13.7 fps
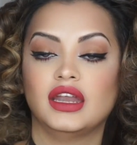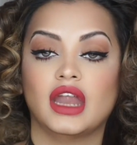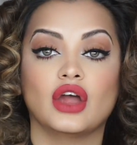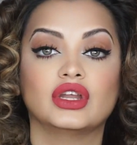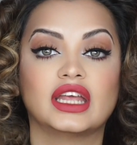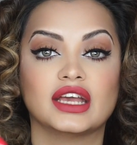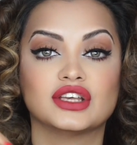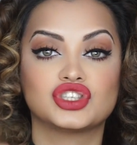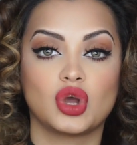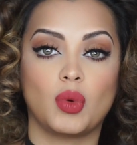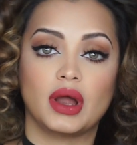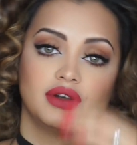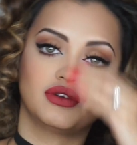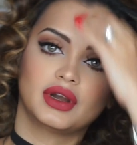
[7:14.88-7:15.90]
Now in case
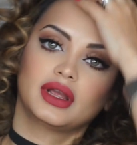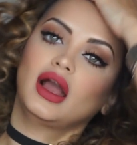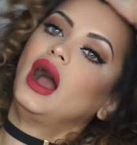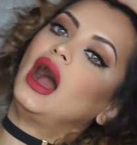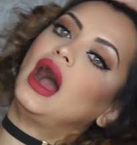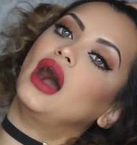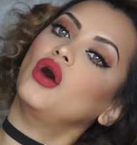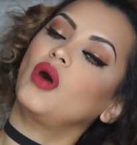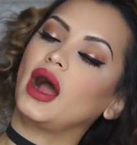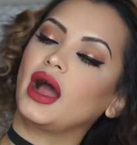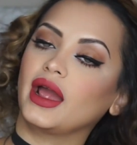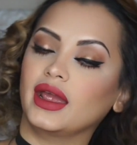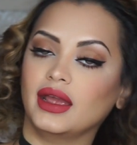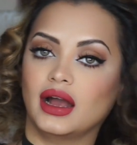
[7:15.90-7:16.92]
you're wondering how
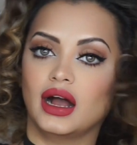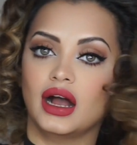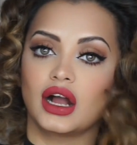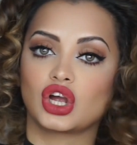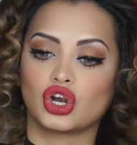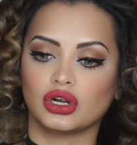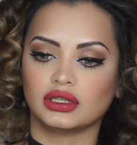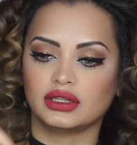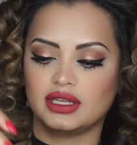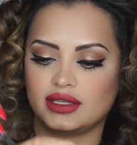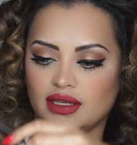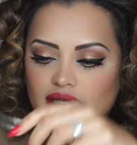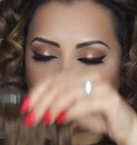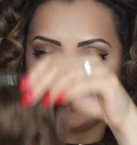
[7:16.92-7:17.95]
I curl
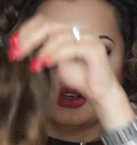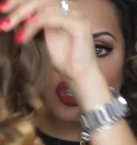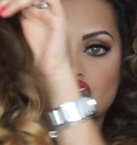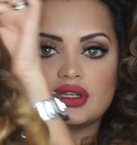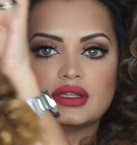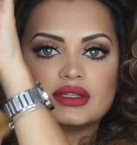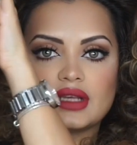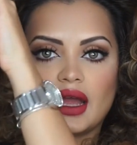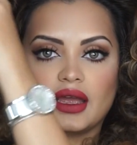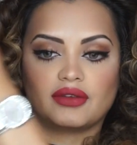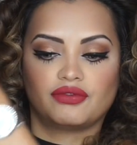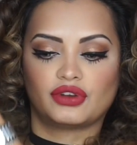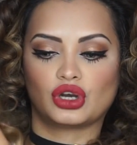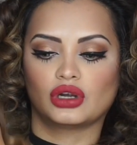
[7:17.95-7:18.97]
these extensions,
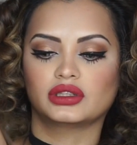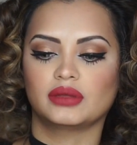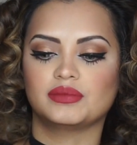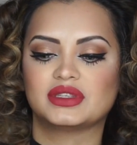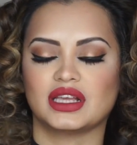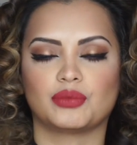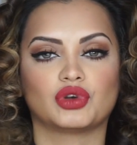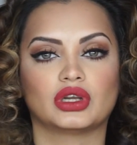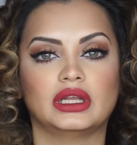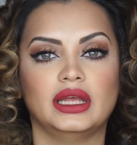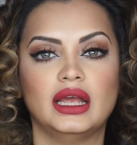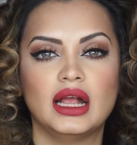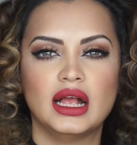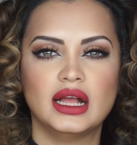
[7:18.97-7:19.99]
I curl them
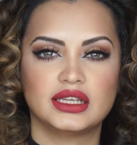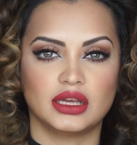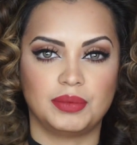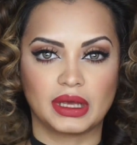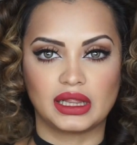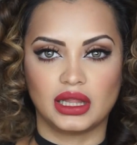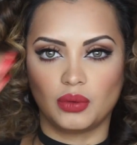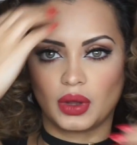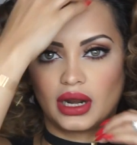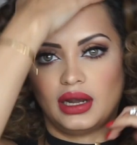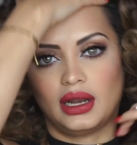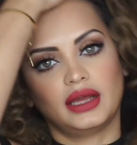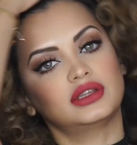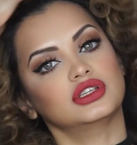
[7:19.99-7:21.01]
separately. Typically what
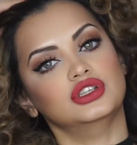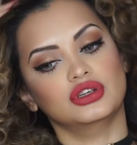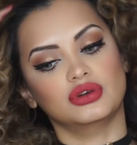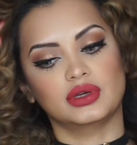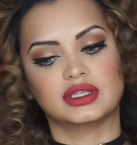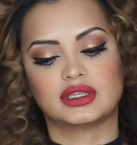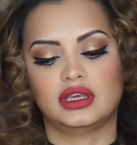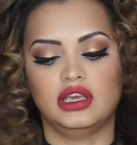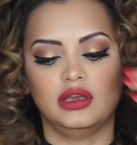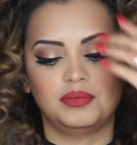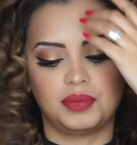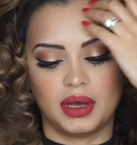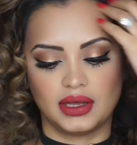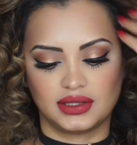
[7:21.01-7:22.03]
I like to do is
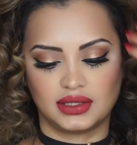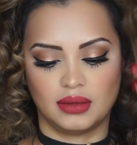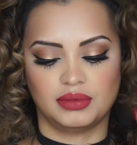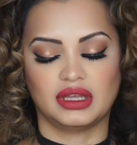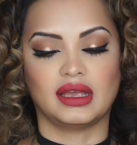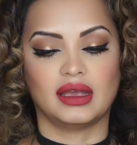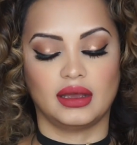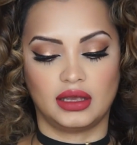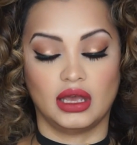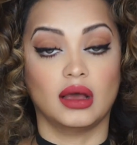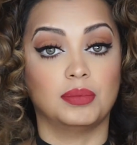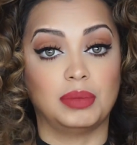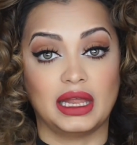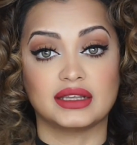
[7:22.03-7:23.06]
keep
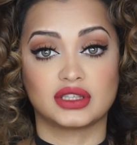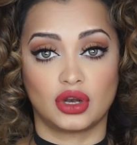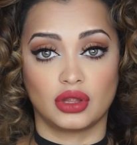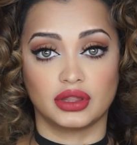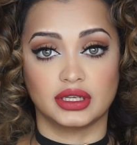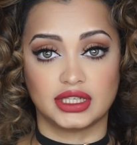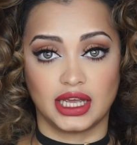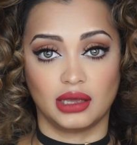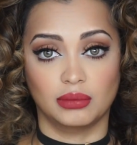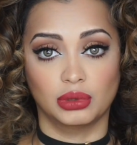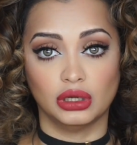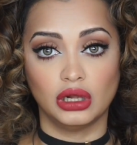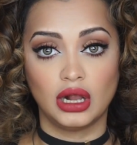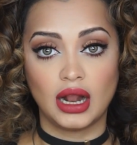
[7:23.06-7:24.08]
place it on the
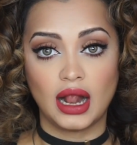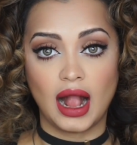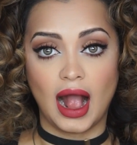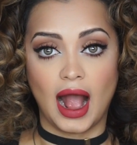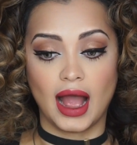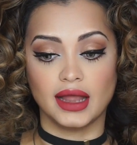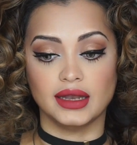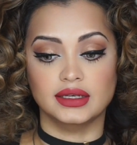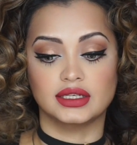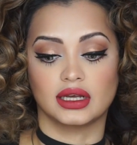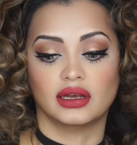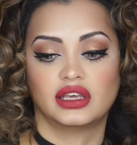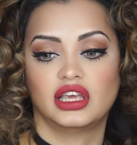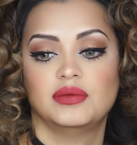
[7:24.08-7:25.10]
table and
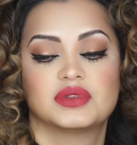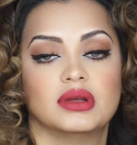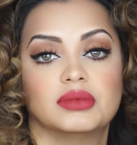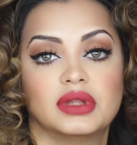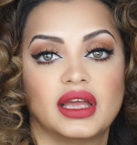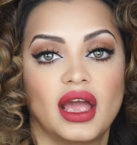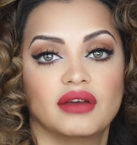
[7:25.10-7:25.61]
keep something